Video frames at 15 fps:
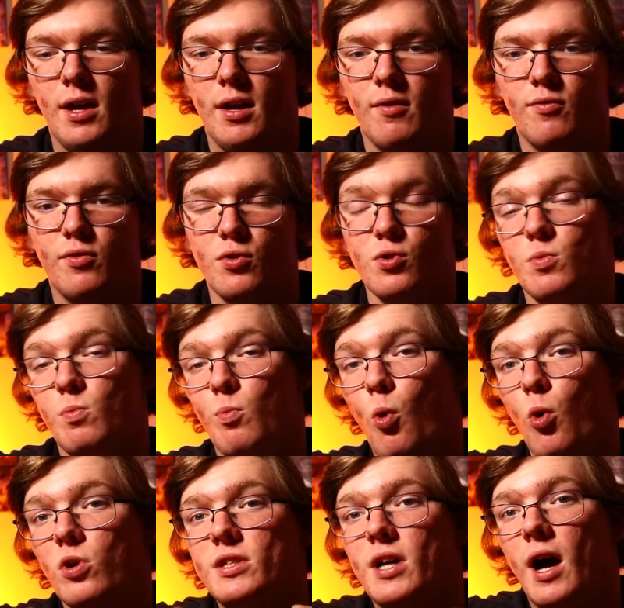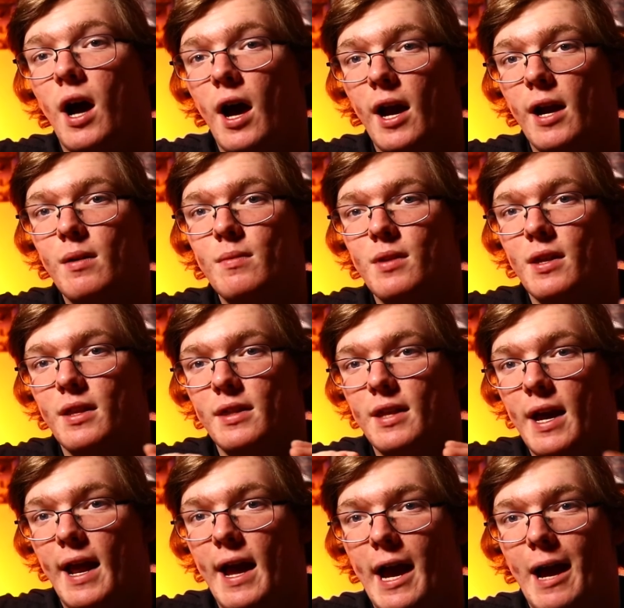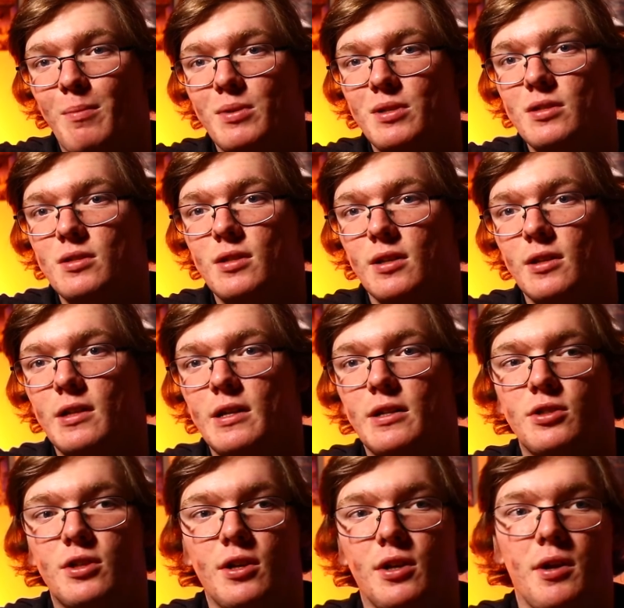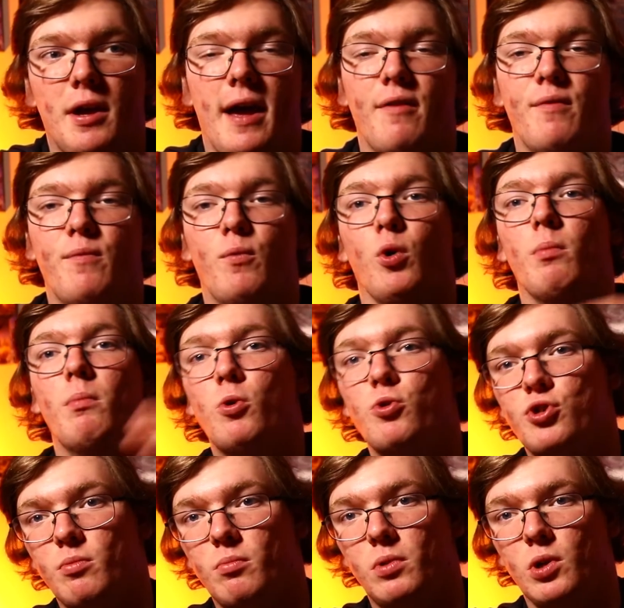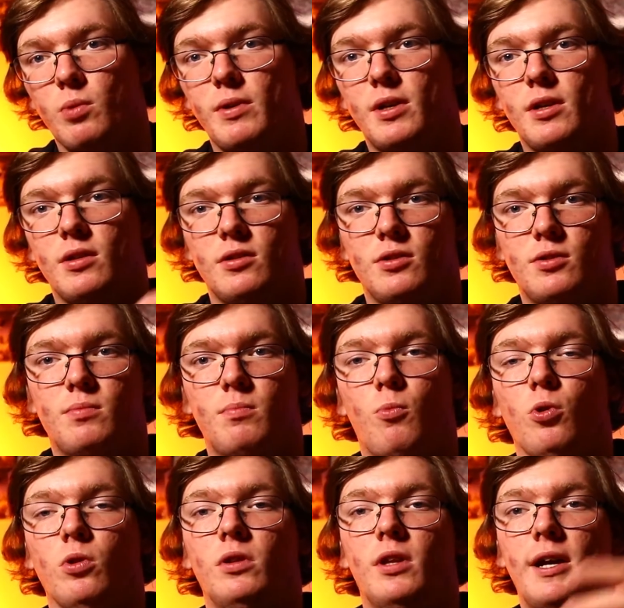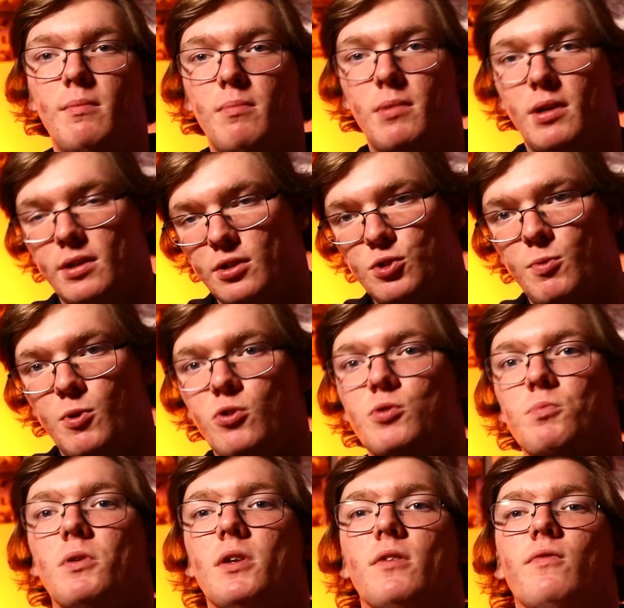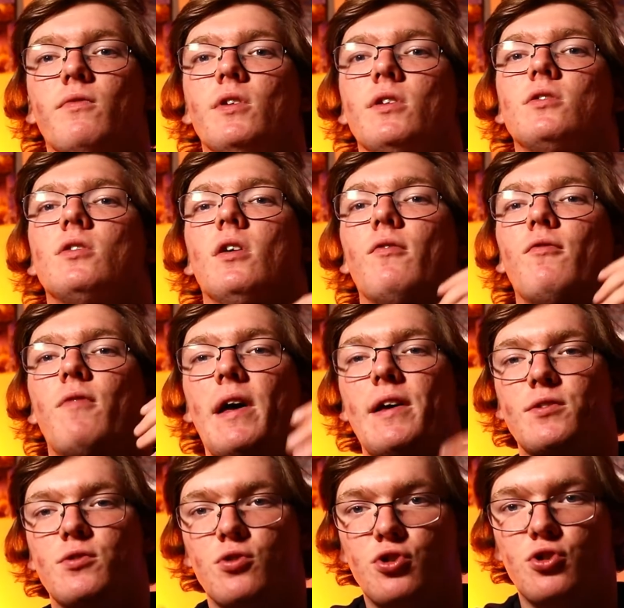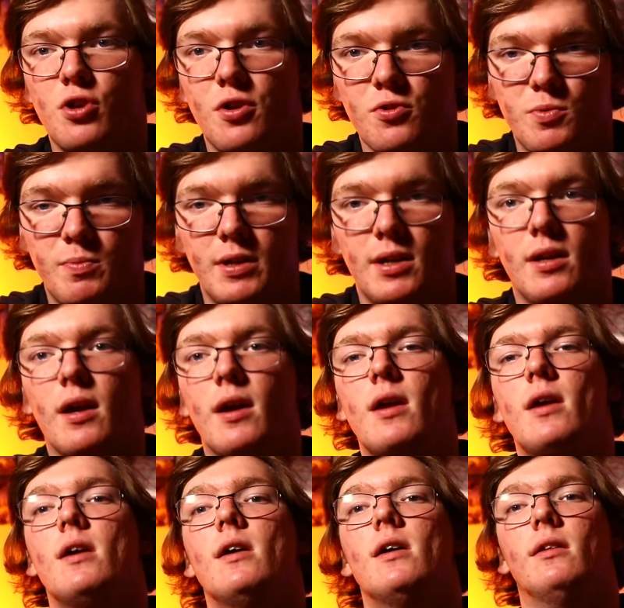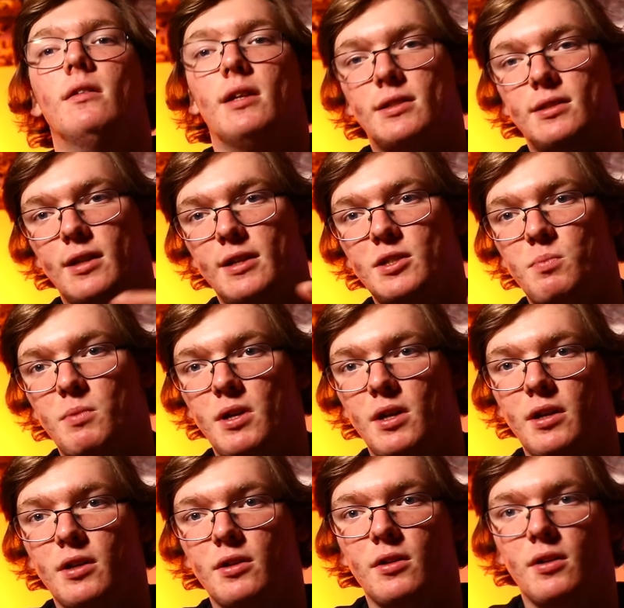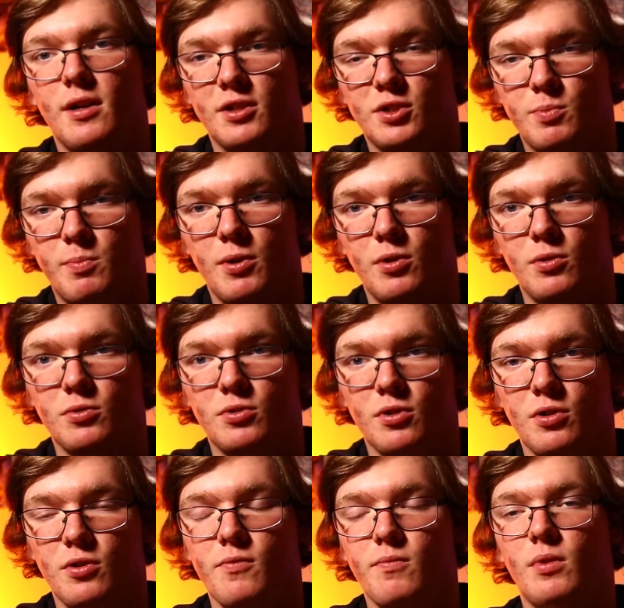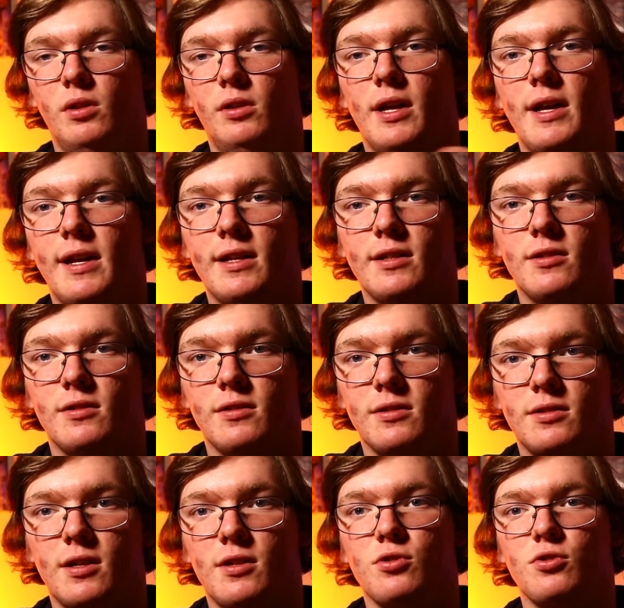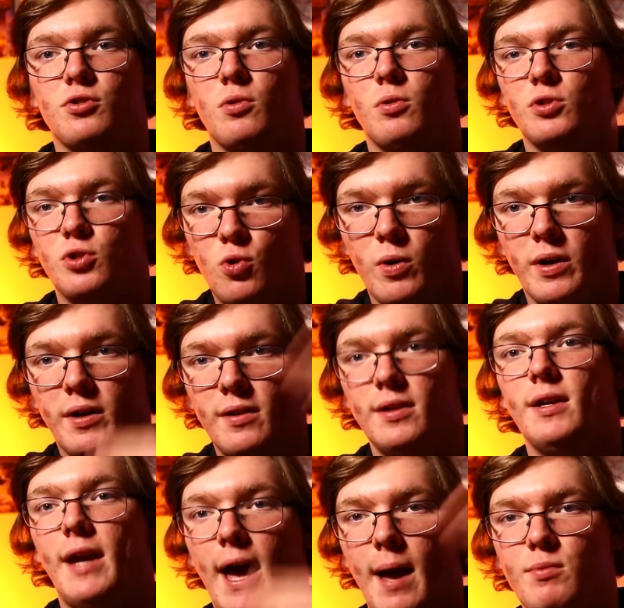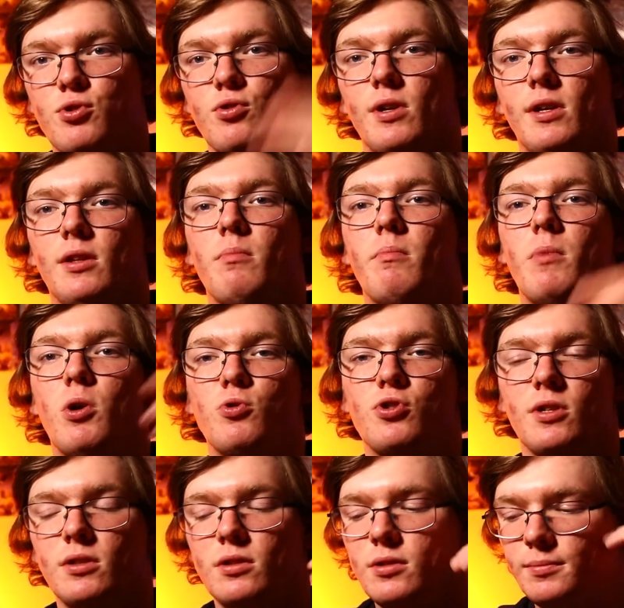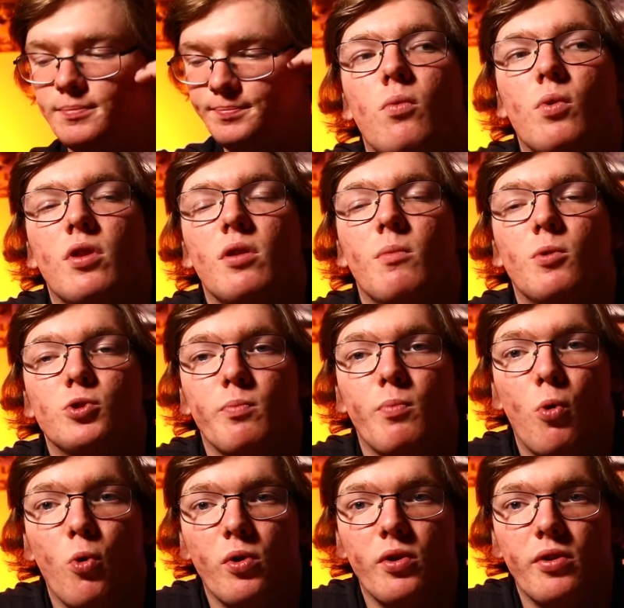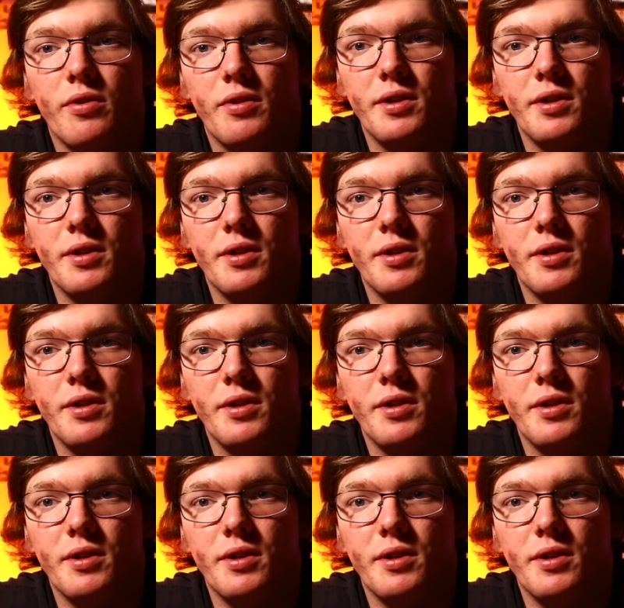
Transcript: if there's more time that happens, then it's gonna have more motion blur because there's more light being exposed. But if it's a faster shutter speed, less light's being exposed or let into the sensor, so it's quickly capturing the motions. One of the most important